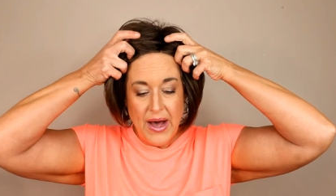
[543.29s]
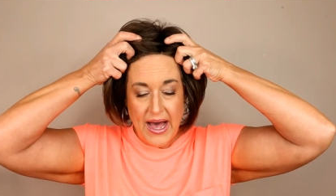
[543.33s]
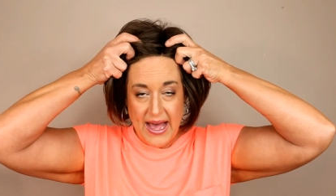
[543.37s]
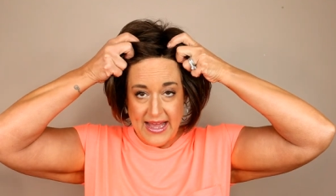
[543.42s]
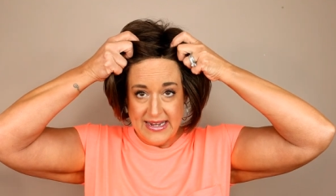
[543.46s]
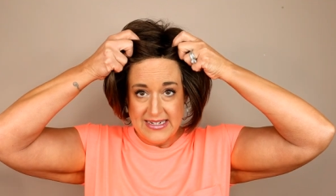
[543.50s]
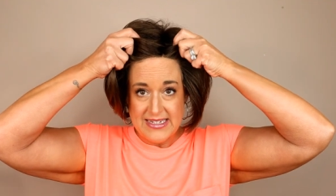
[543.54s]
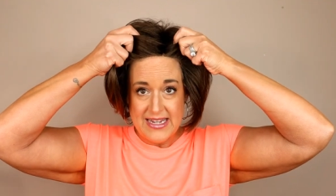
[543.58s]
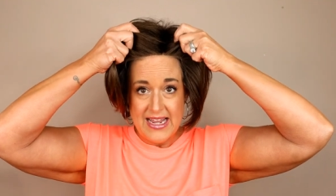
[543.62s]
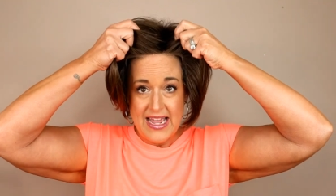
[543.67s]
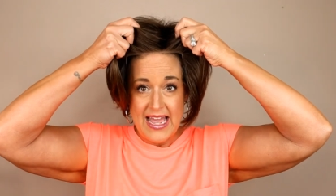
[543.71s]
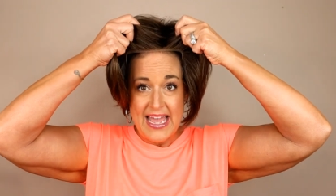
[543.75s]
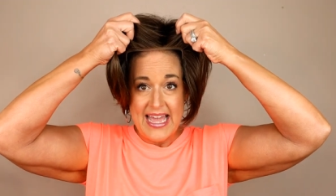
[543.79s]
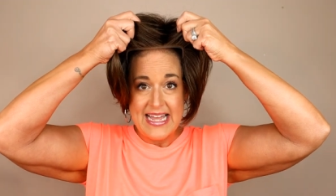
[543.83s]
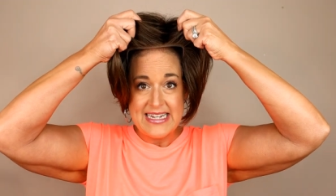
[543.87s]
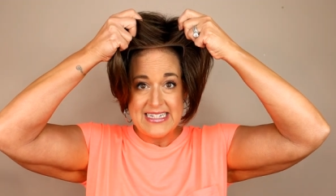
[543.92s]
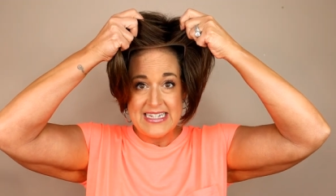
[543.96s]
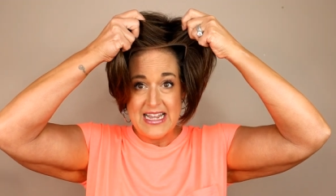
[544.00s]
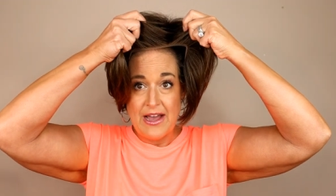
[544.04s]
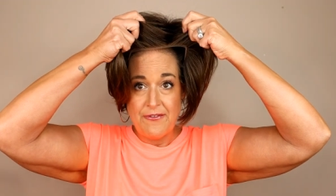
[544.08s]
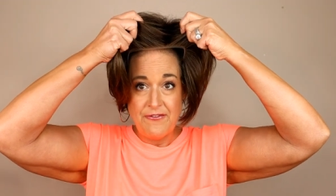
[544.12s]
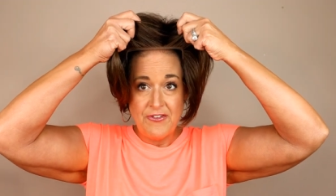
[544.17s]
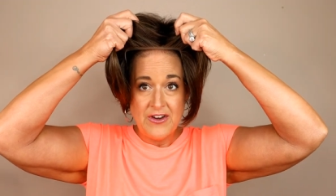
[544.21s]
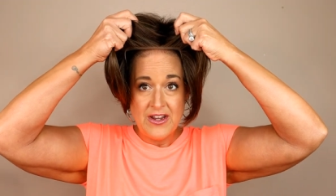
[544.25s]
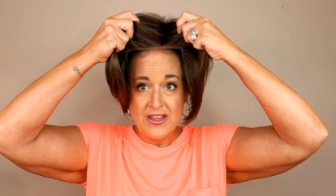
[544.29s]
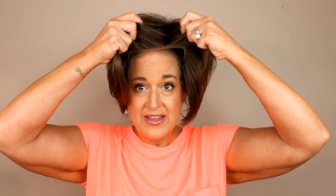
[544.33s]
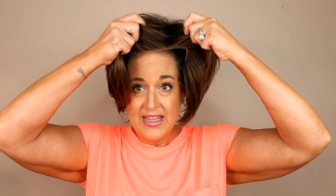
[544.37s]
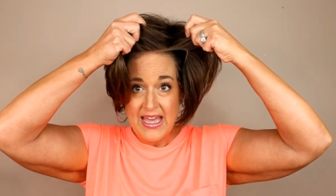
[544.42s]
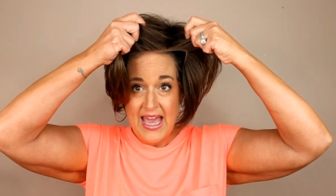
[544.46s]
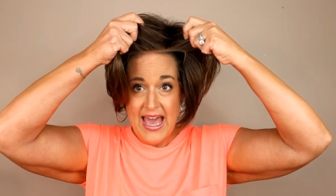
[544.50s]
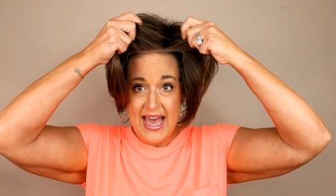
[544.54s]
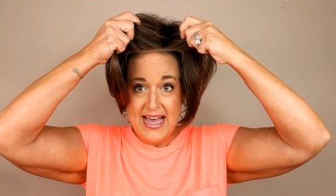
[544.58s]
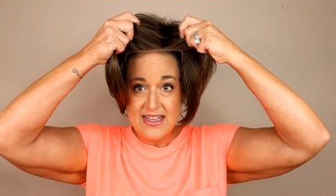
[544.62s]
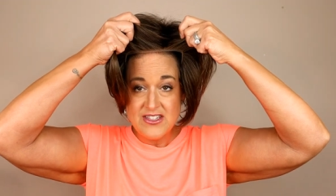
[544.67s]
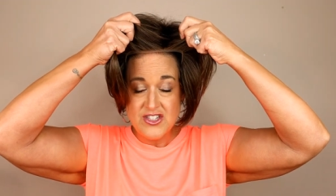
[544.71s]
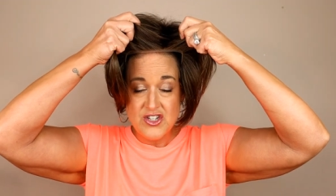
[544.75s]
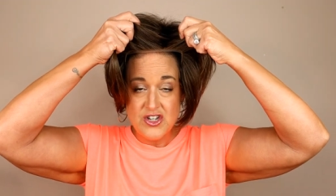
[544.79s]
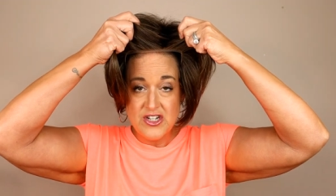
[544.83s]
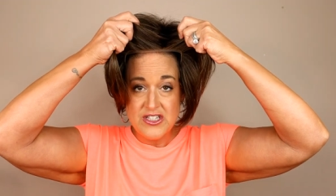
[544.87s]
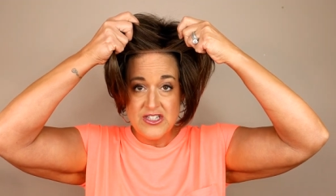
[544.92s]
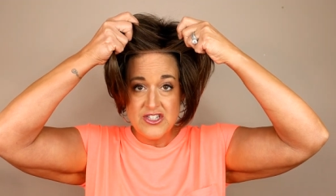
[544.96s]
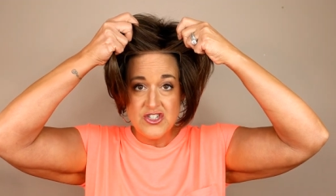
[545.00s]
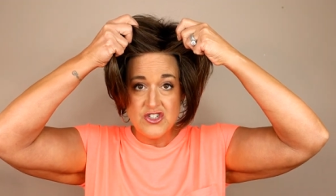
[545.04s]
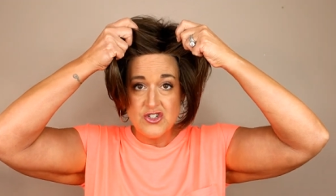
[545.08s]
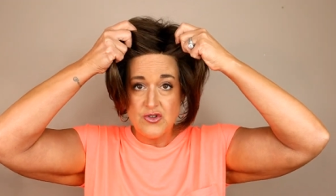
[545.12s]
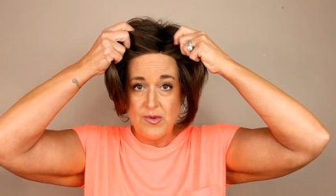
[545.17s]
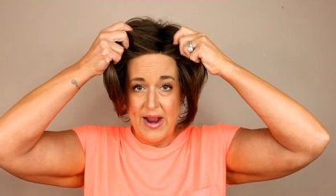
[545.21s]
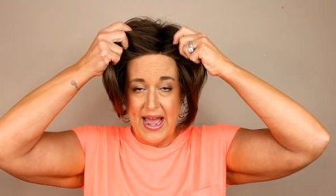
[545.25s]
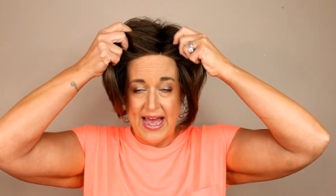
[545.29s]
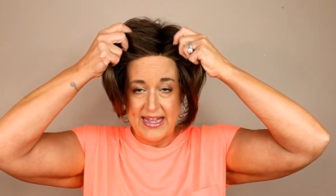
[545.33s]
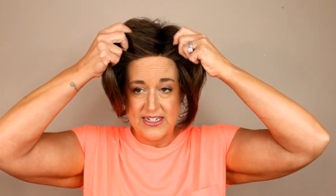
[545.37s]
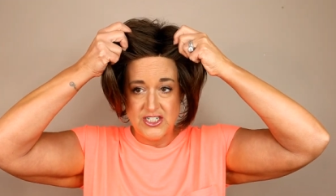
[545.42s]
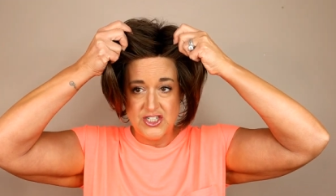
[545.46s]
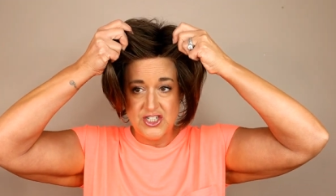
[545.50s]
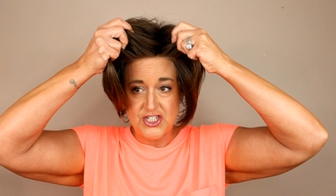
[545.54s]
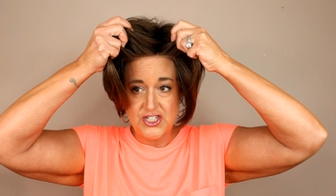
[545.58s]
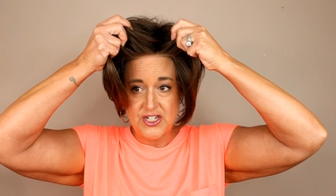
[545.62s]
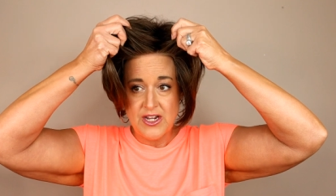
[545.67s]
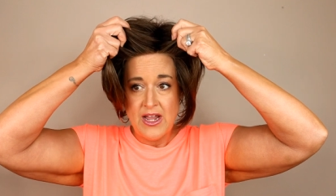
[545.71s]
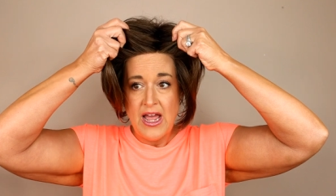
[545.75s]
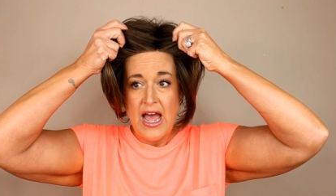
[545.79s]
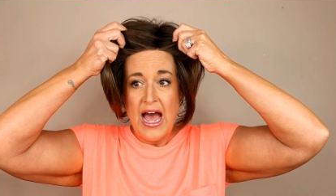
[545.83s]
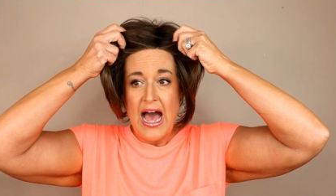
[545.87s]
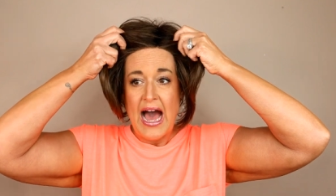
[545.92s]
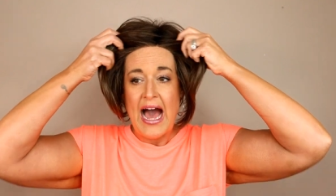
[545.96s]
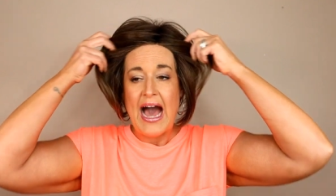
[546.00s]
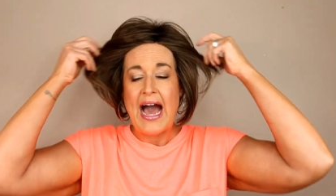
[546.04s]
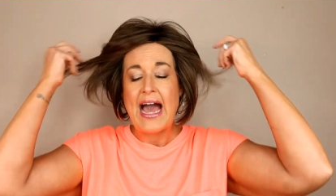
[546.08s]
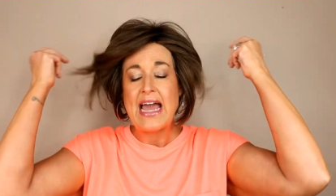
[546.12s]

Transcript: But it definitely has good stretch.